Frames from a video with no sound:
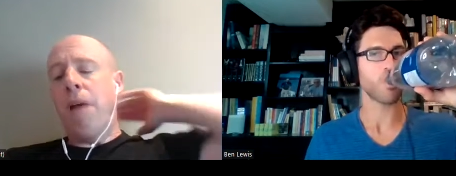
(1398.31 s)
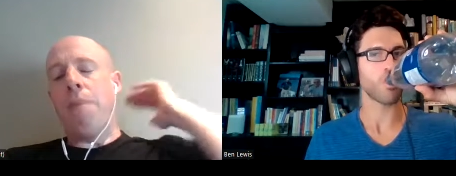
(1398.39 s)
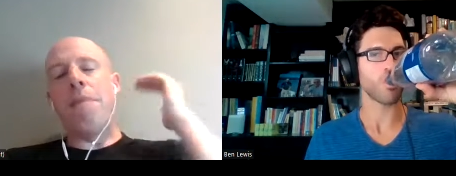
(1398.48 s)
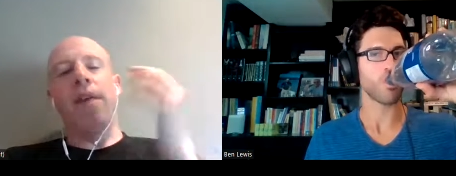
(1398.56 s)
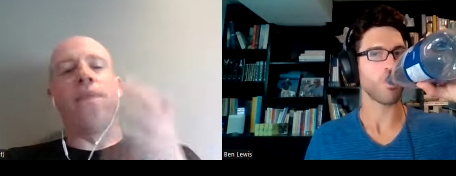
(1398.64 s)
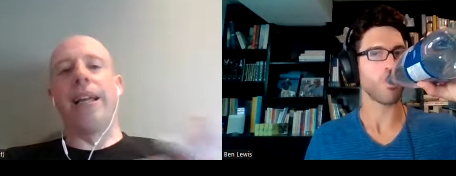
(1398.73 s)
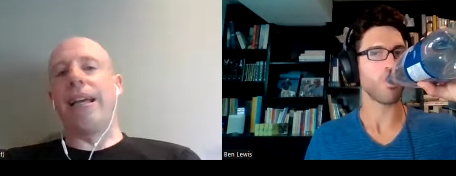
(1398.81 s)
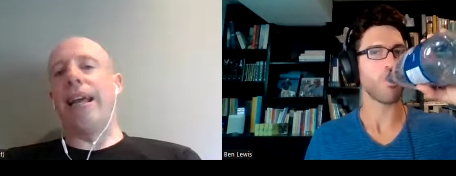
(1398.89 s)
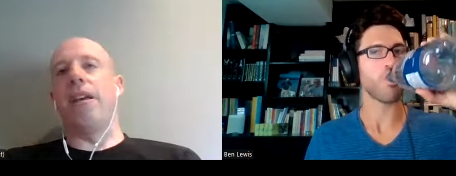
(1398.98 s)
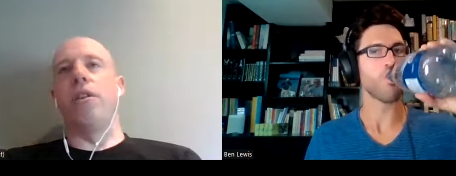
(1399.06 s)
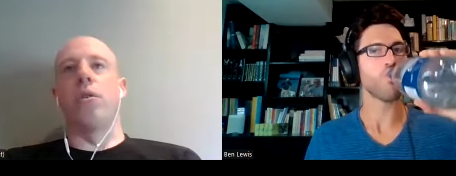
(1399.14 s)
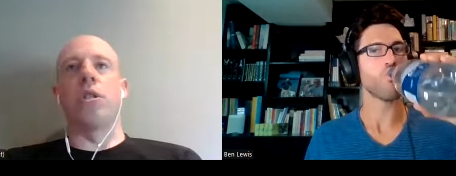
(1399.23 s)
Speaker 1: I mean, I feel like
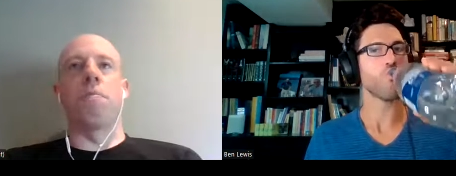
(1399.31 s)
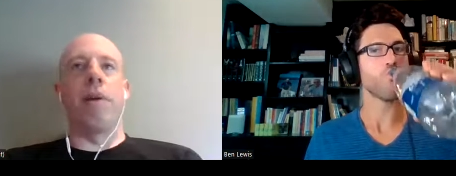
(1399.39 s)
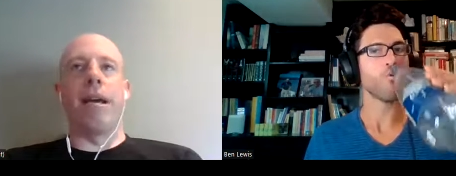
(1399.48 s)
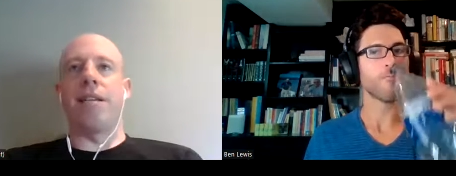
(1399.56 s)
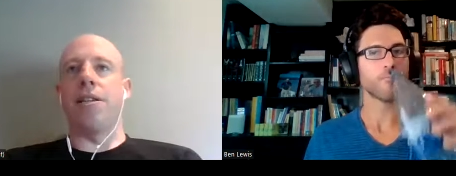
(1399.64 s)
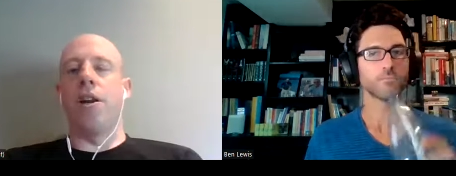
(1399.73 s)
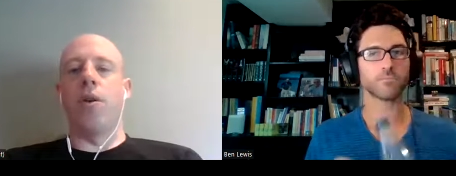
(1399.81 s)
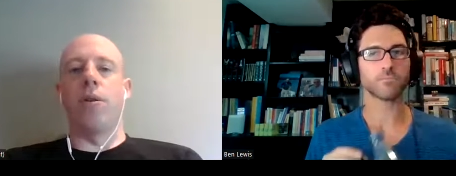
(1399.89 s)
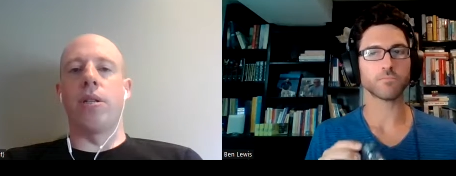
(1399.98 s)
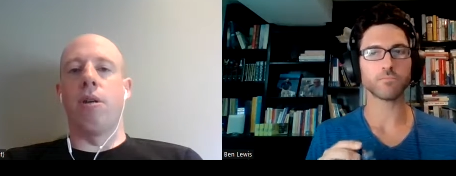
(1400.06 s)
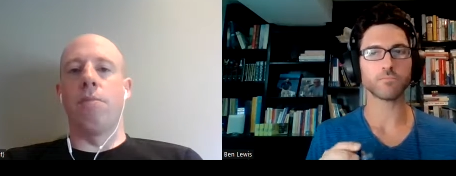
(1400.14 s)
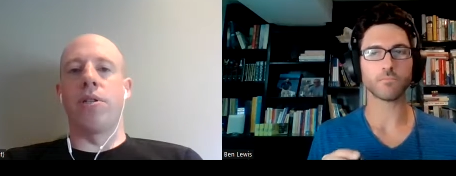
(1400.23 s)
any of those picks, you know,
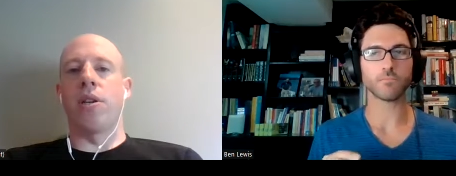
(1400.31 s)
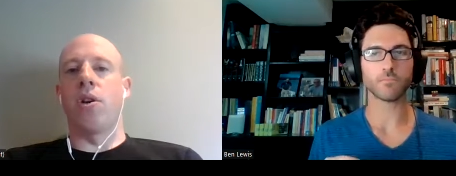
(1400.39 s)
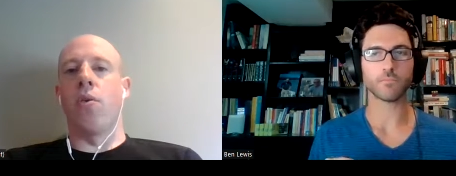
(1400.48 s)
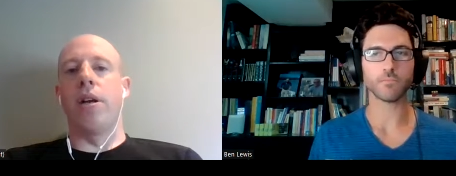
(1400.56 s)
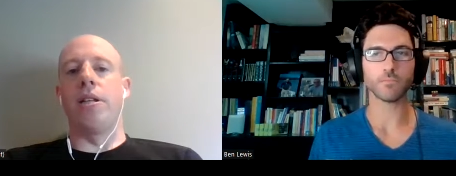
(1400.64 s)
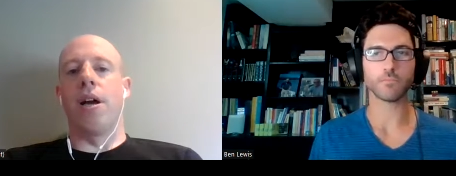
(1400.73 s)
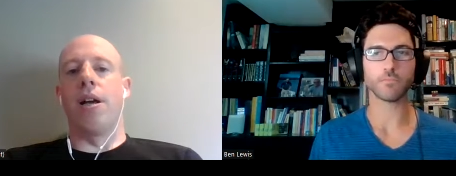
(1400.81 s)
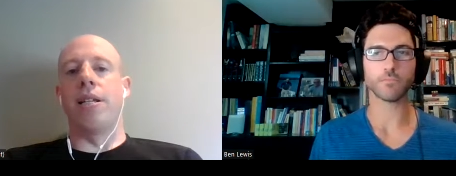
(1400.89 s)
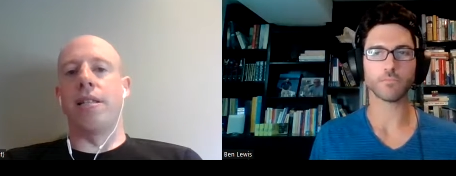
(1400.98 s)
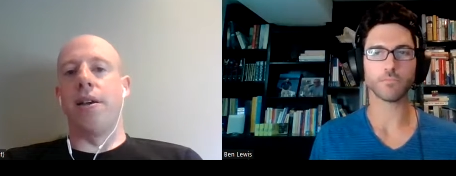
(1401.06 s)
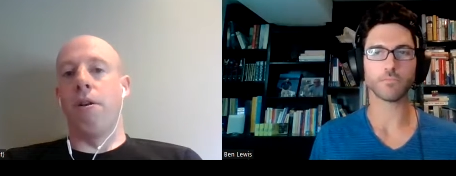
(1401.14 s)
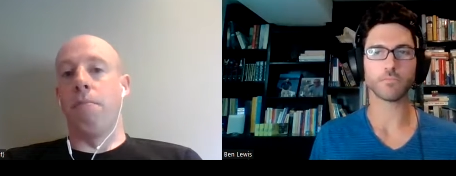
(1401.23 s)
it's almost a coin
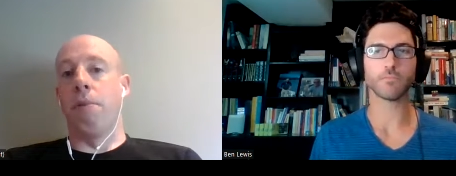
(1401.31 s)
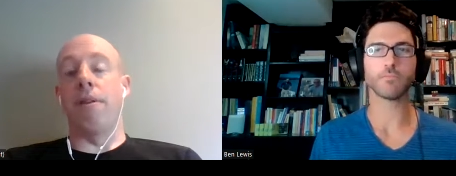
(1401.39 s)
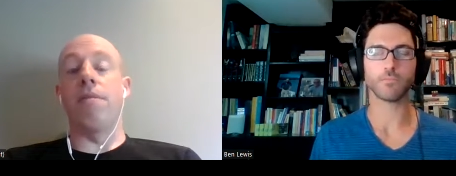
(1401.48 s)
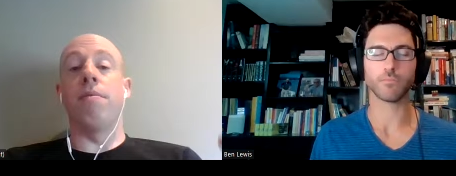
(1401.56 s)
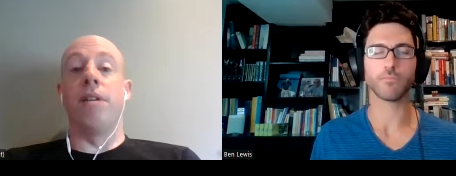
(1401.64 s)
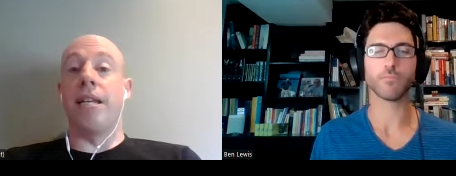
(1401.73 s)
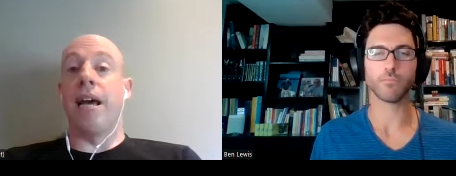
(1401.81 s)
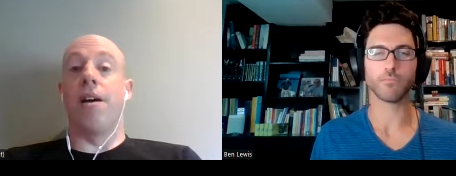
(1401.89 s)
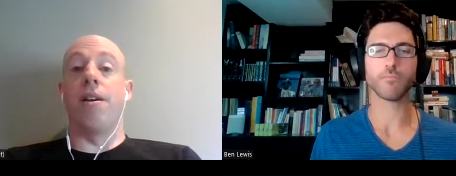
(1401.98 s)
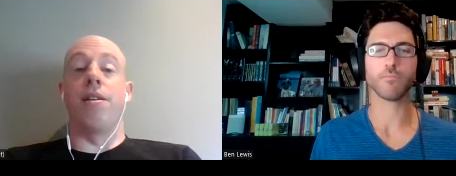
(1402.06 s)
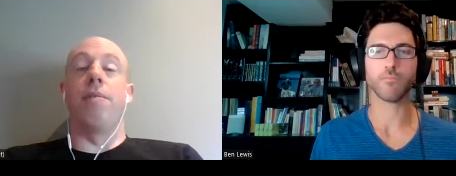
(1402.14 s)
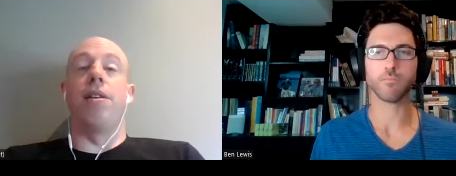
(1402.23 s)
toss there. But
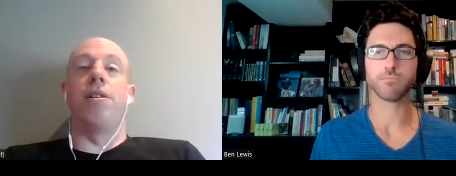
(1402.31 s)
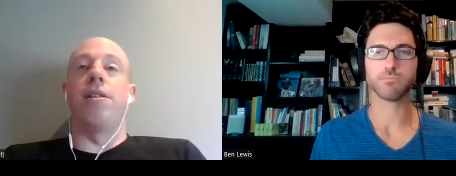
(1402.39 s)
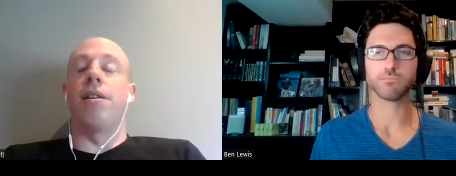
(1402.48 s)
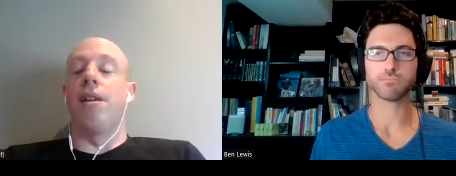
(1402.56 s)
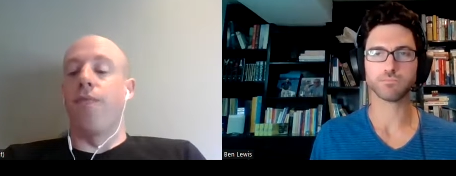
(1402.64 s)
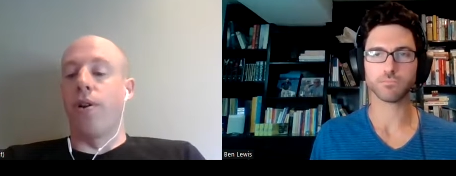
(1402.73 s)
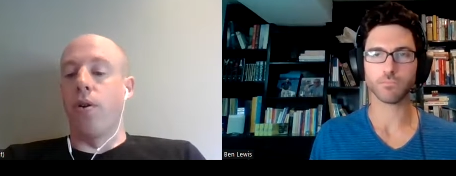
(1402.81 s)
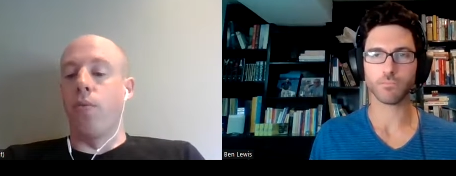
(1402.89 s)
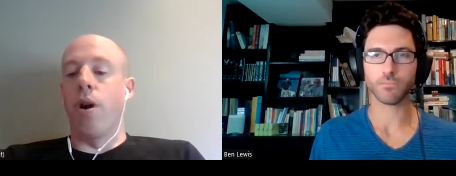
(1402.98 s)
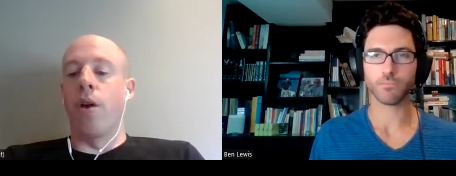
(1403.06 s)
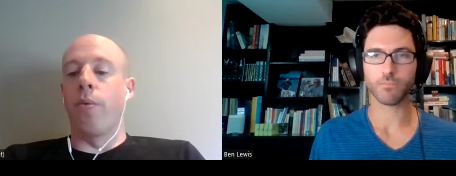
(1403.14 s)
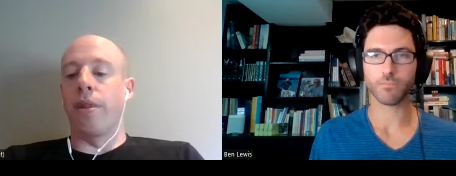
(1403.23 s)
Nadal, I mean, you can never go
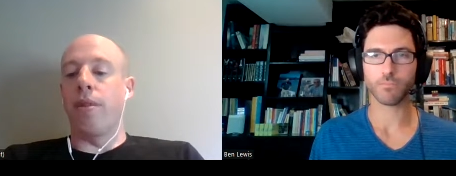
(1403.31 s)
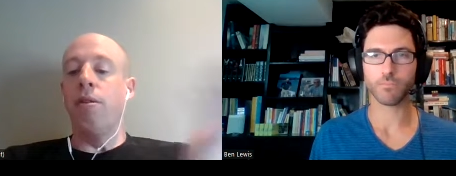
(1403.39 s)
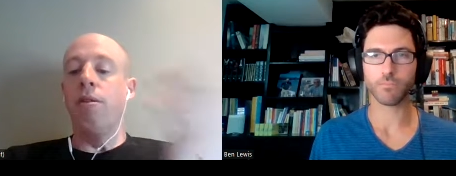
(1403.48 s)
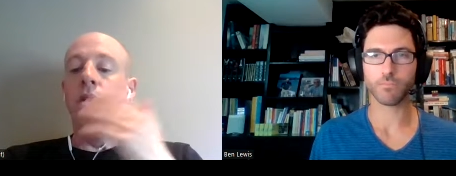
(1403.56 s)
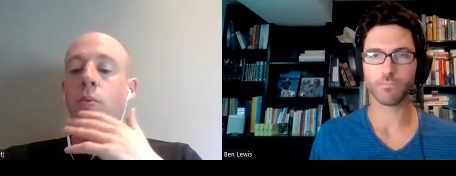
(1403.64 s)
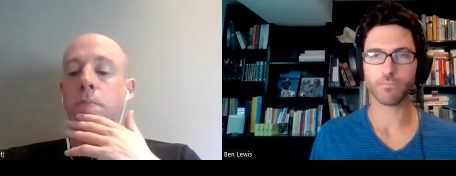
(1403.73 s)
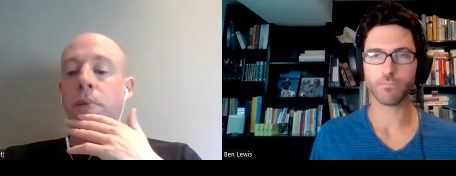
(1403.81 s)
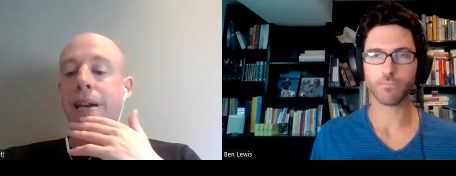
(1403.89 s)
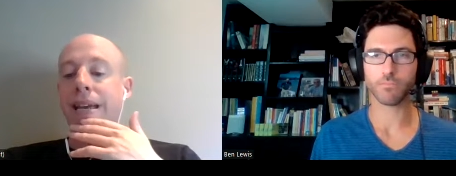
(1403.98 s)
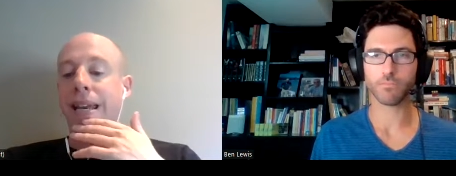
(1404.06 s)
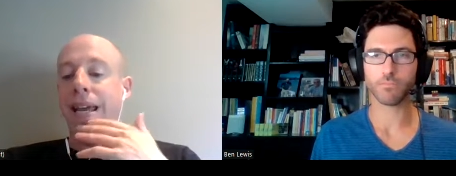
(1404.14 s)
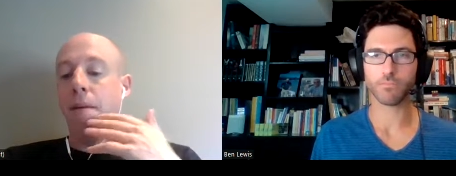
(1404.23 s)
wrong with with
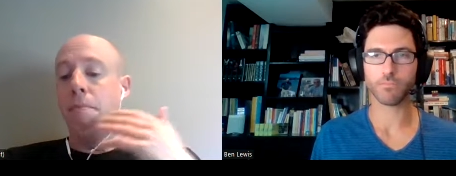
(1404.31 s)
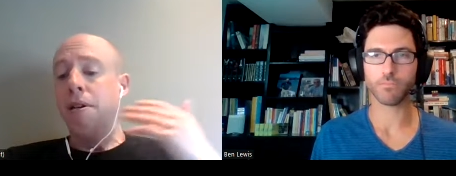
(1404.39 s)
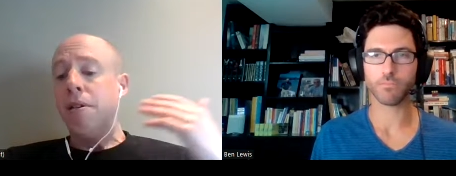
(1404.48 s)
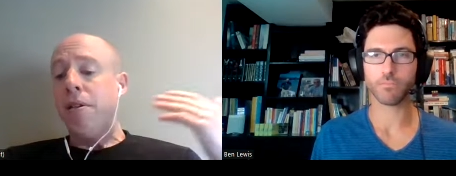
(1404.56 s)
picking him.